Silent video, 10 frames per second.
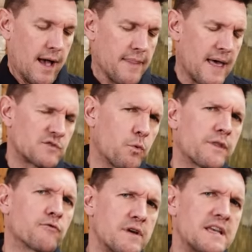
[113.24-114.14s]
And that's one
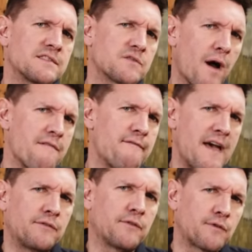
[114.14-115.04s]
of the reasons why
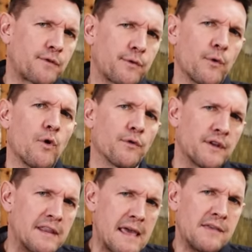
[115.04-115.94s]
investors thought
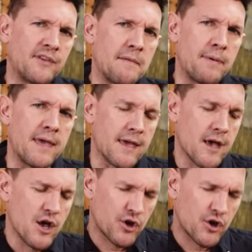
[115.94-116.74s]
that the E C B